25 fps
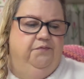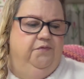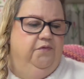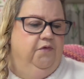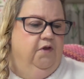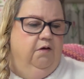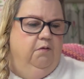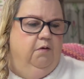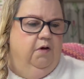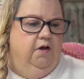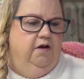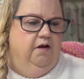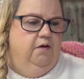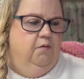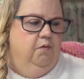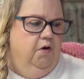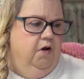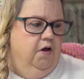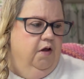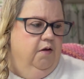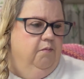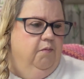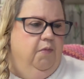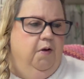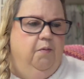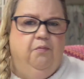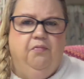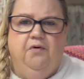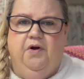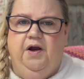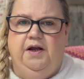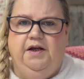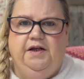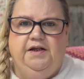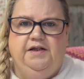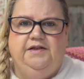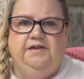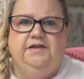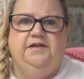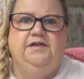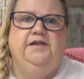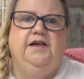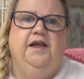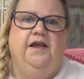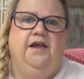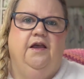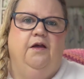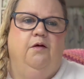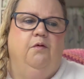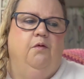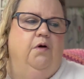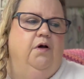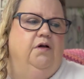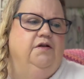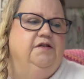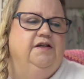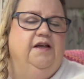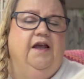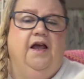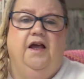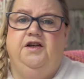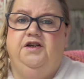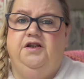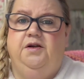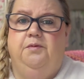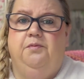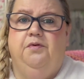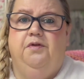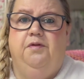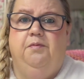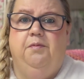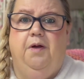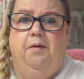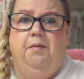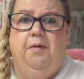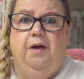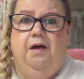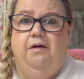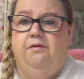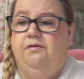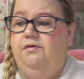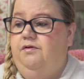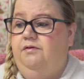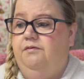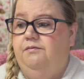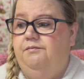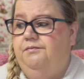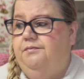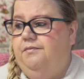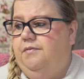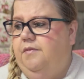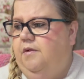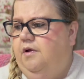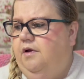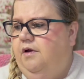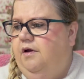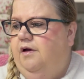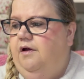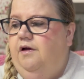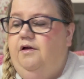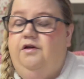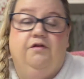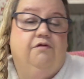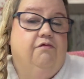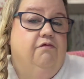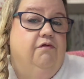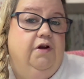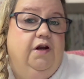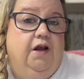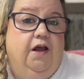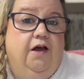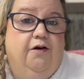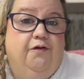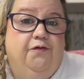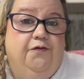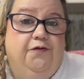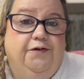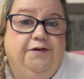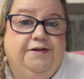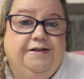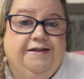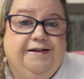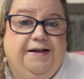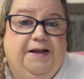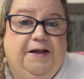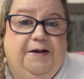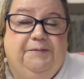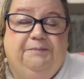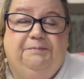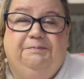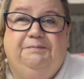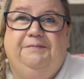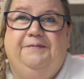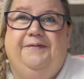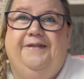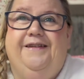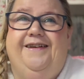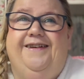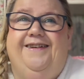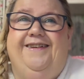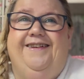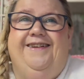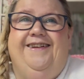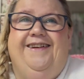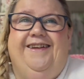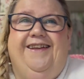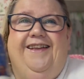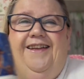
No idea why. My brain is taking a while to catch up with my mouth. Really helpful, isn't it?